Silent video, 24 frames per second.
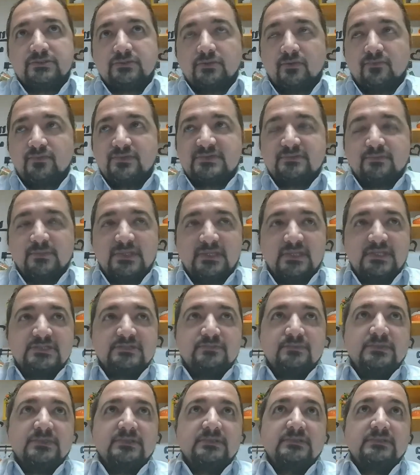service
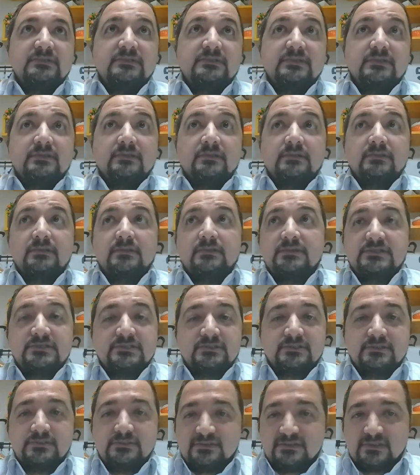management,
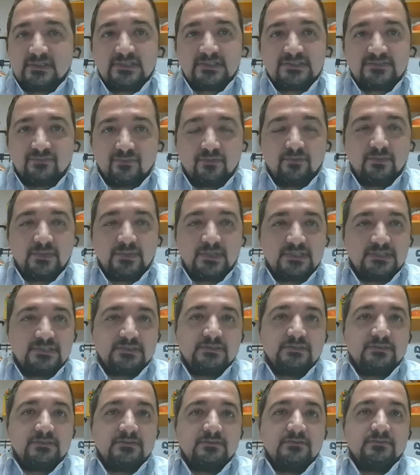digital
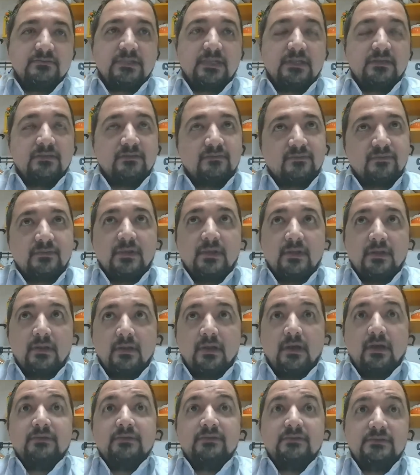transformation, and
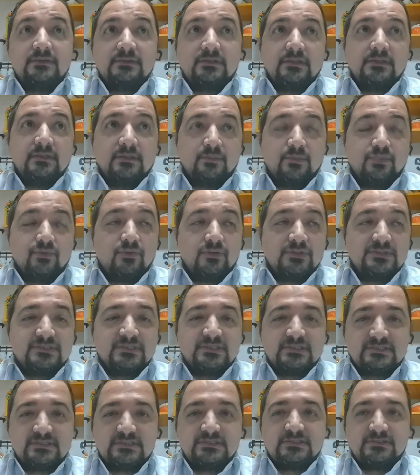other
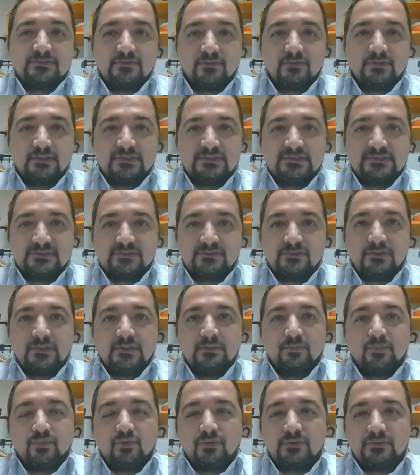processes. So it's so
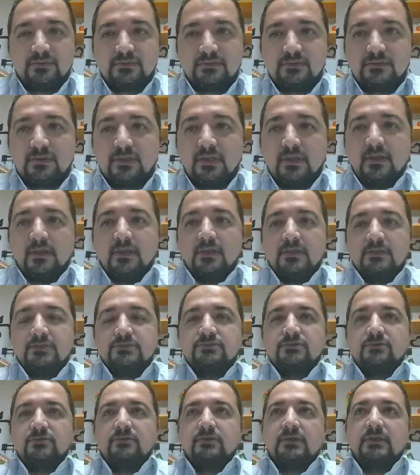important.
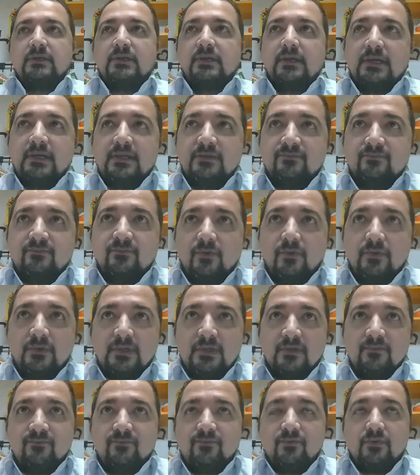So I am
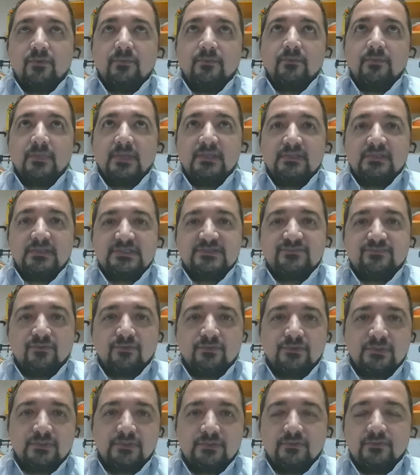welcome from
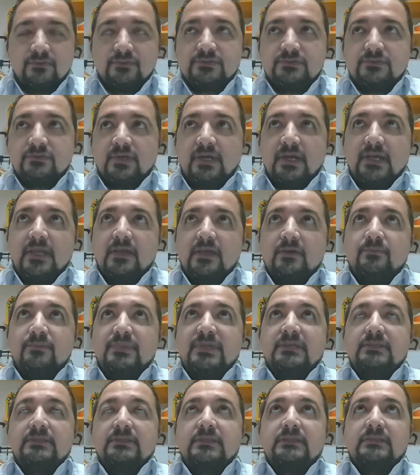Matrix42. So I have
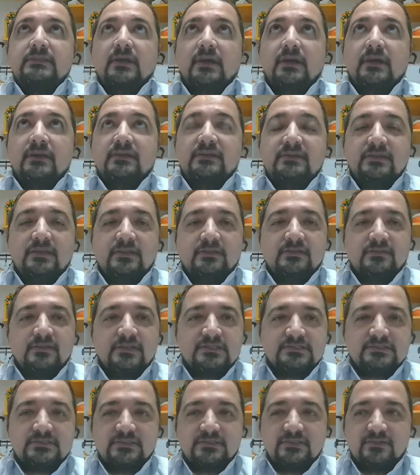been in the IT
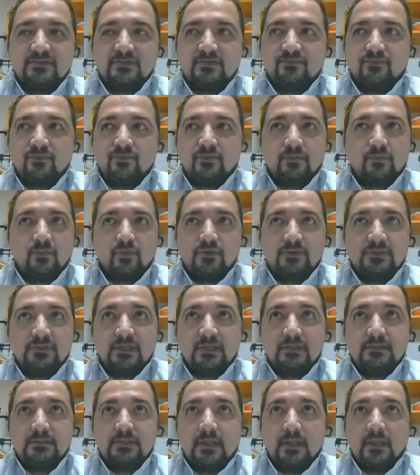industry for more
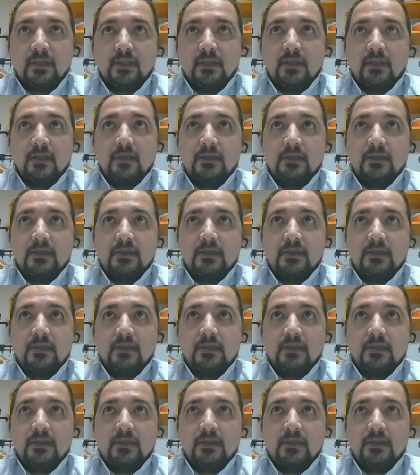than